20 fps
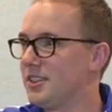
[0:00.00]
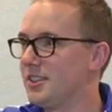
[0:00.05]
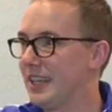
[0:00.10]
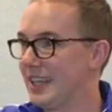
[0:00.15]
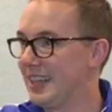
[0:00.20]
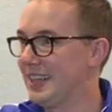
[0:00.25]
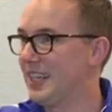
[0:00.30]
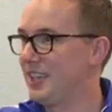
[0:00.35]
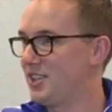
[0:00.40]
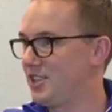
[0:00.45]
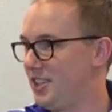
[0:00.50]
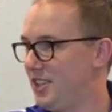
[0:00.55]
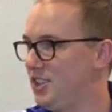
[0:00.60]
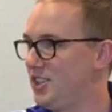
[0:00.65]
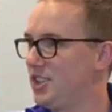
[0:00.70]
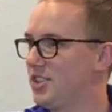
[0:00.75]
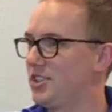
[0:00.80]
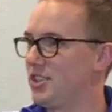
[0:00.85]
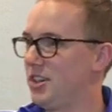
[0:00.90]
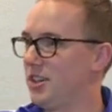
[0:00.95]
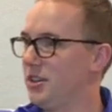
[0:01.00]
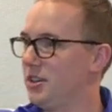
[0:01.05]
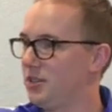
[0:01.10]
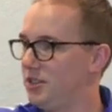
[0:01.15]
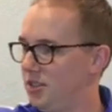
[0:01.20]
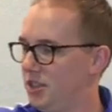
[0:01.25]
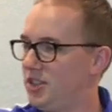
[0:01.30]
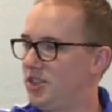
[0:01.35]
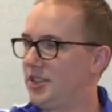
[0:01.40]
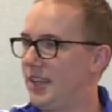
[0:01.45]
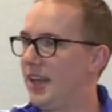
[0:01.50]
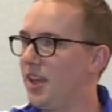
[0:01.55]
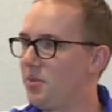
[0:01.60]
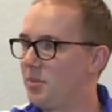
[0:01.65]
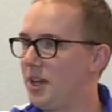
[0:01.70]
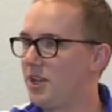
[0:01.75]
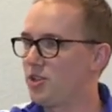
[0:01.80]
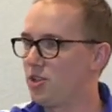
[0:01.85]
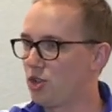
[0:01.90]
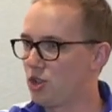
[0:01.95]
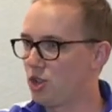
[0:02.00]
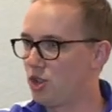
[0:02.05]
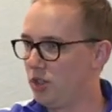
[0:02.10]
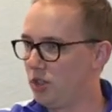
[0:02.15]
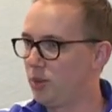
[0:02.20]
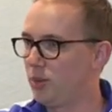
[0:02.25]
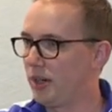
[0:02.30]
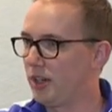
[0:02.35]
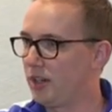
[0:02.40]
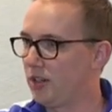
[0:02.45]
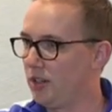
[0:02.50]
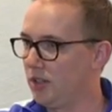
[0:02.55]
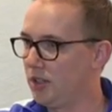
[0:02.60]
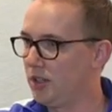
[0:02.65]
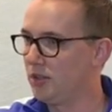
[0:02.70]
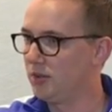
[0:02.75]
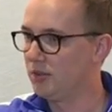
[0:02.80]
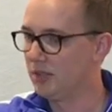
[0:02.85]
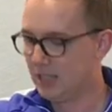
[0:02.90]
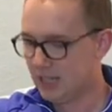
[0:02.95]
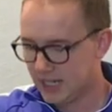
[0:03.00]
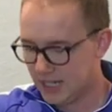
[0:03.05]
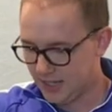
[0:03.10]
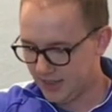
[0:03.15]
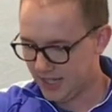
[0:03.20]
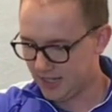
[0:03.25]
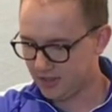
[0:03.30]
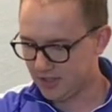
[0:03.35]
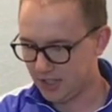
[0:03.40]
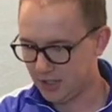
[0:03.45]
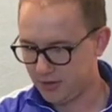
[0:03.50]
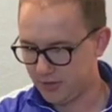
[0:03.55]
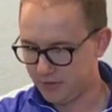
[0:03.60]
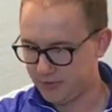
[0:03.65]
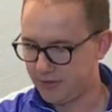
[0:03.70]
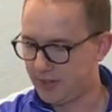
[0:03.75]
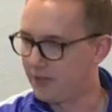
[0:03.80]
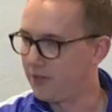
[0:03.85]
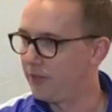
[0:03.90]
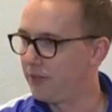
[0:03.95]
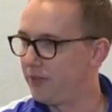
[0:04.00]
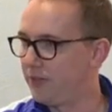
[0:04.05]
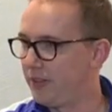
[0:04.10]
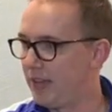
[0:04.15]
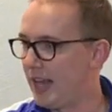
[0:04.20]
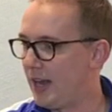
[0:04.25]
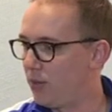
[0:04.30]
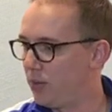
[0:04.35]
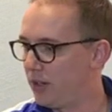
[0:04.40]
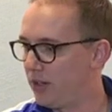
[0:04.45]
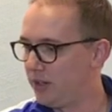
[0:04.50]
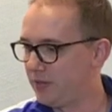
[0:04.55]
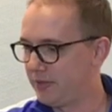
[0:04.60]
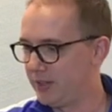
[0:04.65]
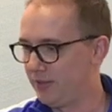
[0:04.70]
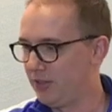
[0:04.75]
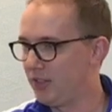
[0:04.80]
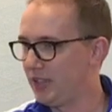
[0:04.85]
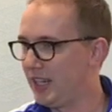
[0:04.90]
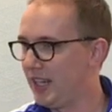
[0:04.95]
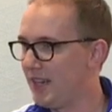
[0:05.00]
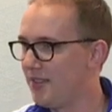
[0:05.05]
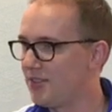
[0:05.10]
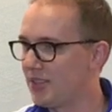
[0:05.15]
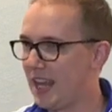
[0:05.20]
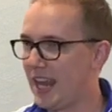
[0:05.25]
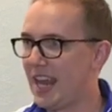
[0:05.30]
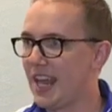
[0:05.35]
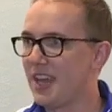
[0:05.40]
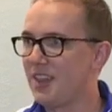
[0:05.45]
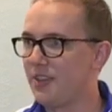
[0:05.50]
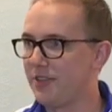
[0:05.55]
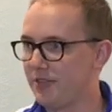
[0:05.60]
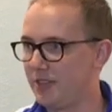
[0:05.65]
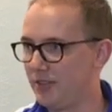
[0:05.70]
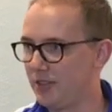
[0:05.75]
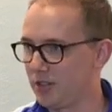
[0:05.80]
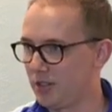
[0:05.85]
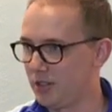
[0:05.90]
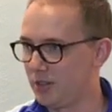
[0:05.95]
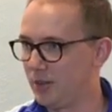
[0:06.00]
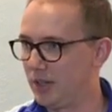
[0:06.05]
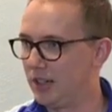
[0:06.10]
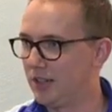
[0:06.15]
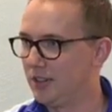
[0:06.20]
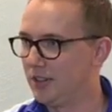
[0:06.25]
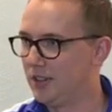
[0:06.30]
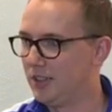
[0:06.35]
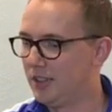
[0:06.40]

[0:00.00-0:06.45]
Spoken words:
Like less than just Salad Master's cookware alone. And that's like the Forever flatware, the Forever knives, and the Forever cookware.